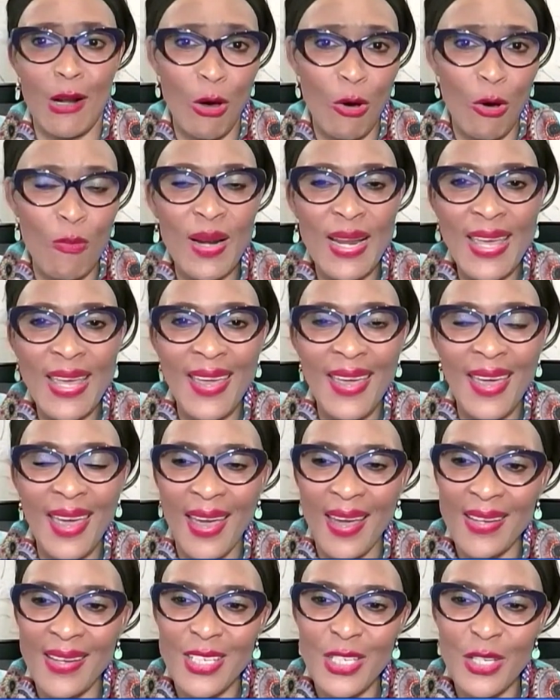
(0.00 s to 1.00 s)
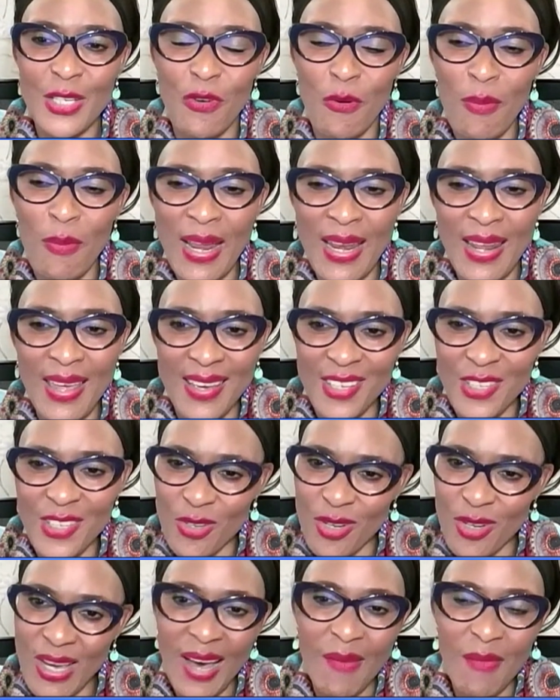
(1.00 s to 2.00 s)
globally, and for many
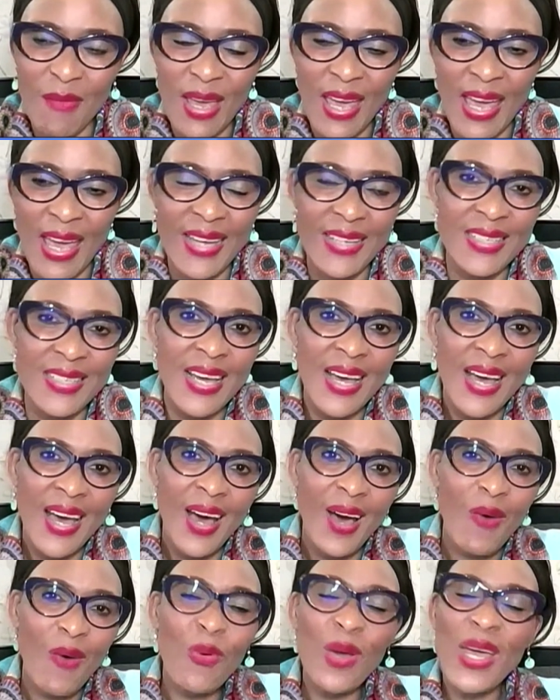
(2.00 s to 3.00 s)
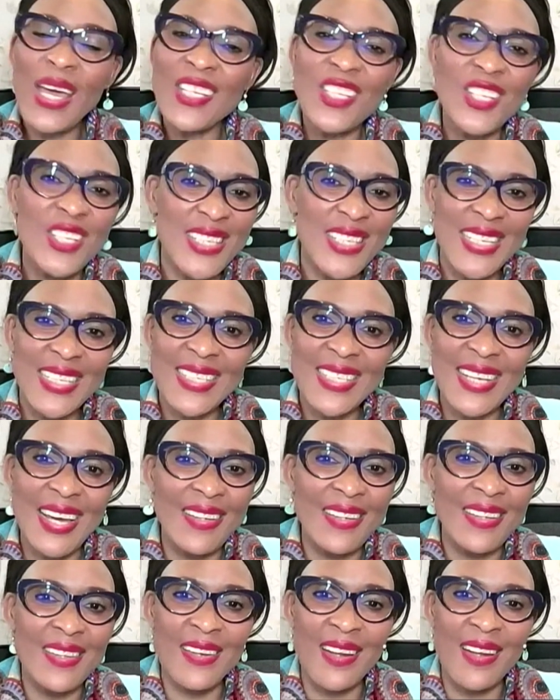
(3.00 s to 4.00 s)
years to come. And we are just
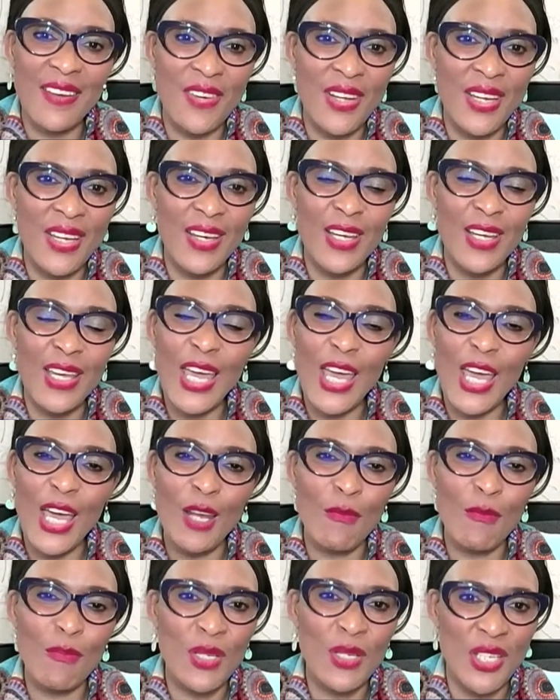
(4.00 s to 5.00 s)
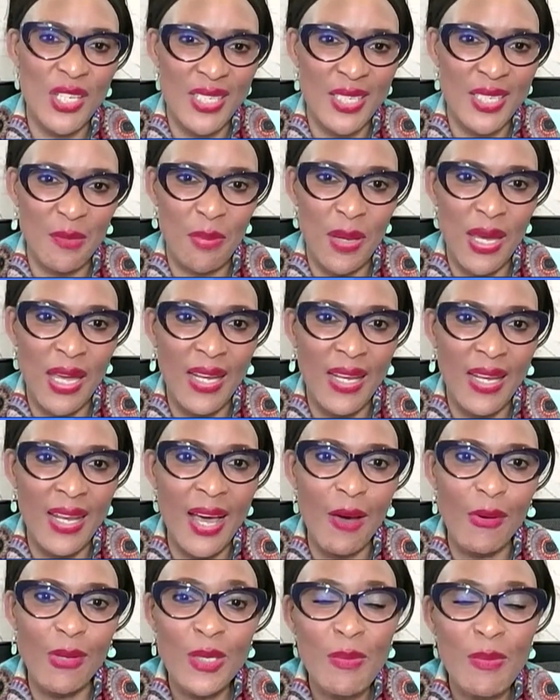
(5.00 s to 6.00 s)
excited that Africa can participate.
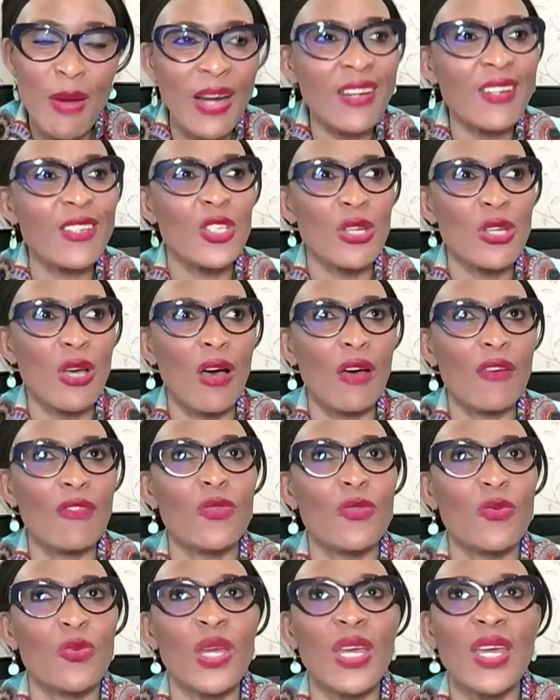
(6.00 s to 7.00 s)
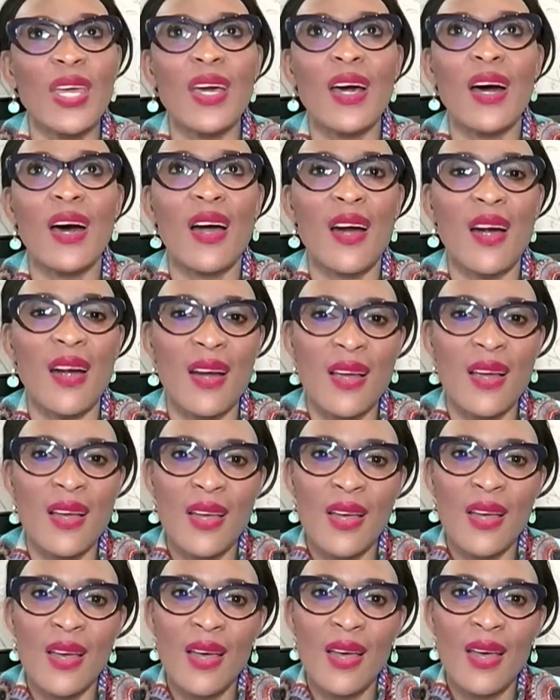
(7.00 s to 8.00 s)
Now, as Microsoft, we
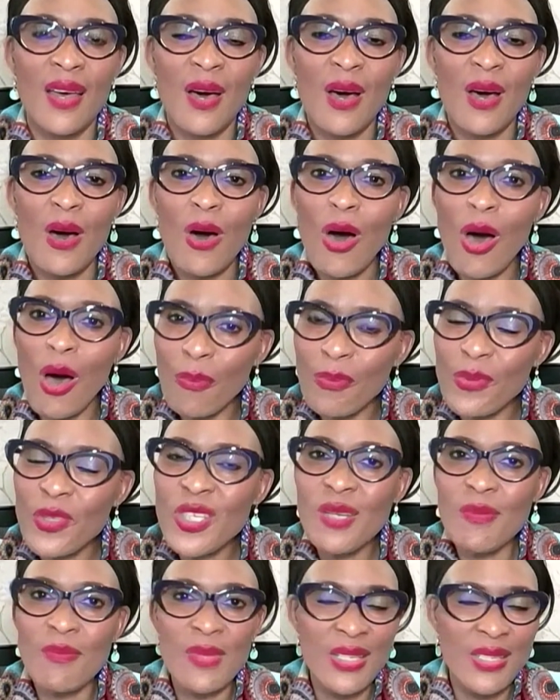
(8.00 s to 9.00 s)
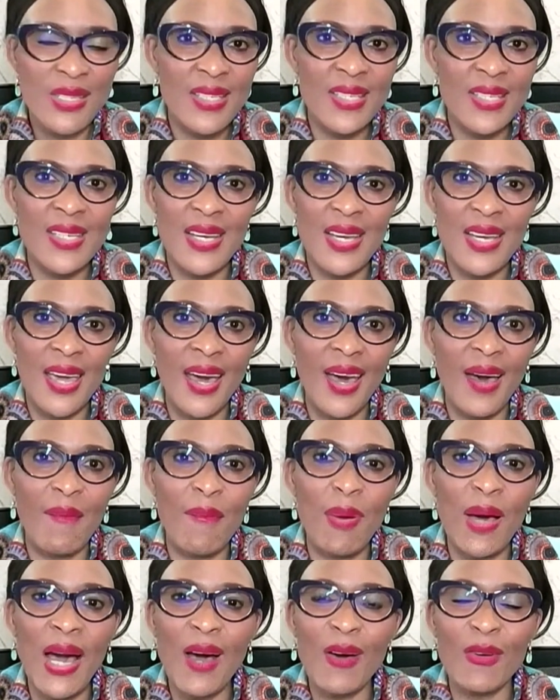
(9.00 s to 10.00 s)
are optimistic
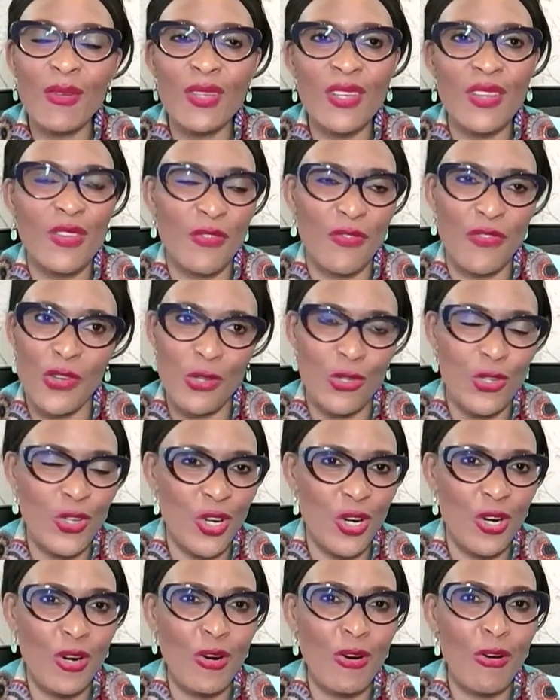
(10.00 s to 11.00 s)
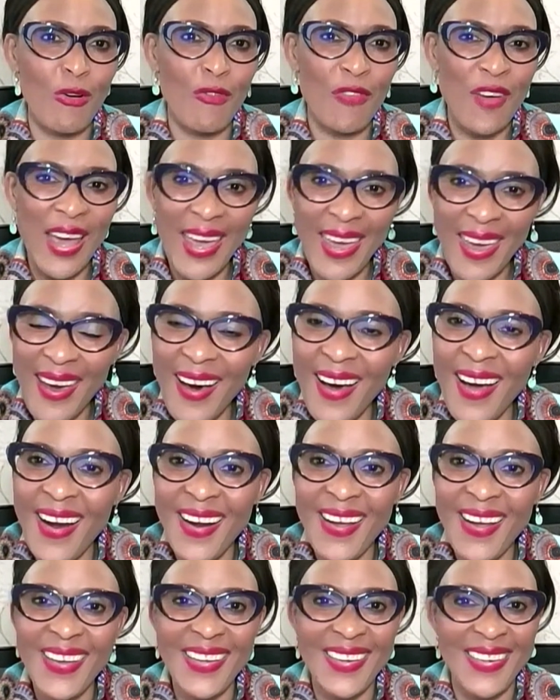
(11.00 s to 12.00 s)
about the future of
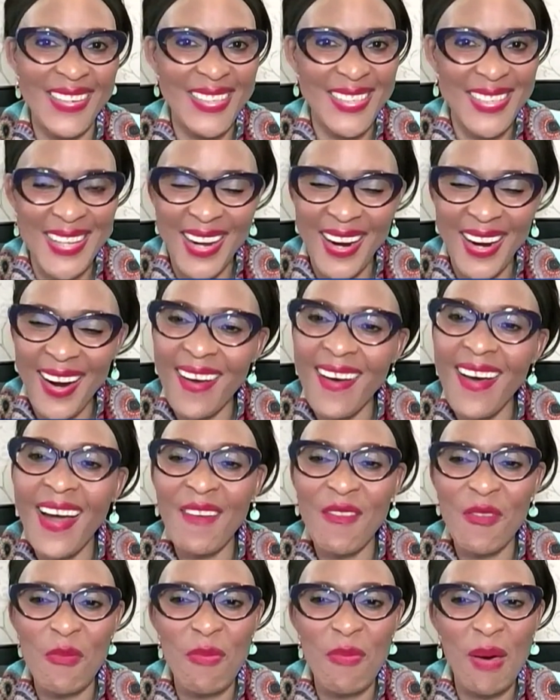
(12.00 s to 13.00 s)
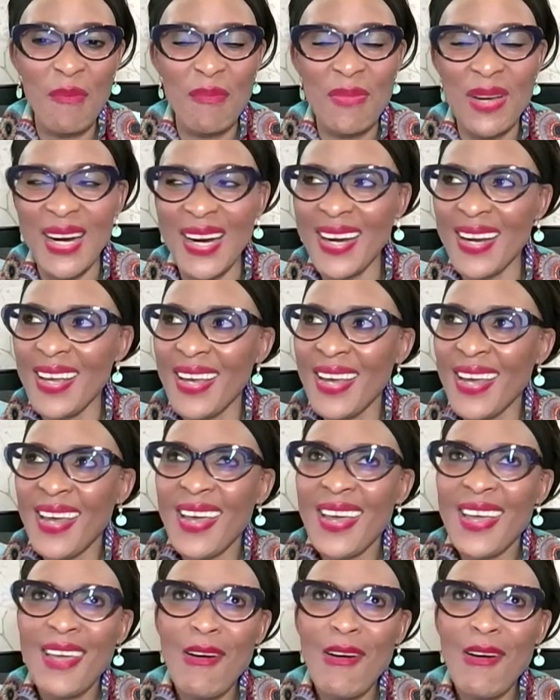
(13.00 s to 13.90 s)
AI. It is here. I remember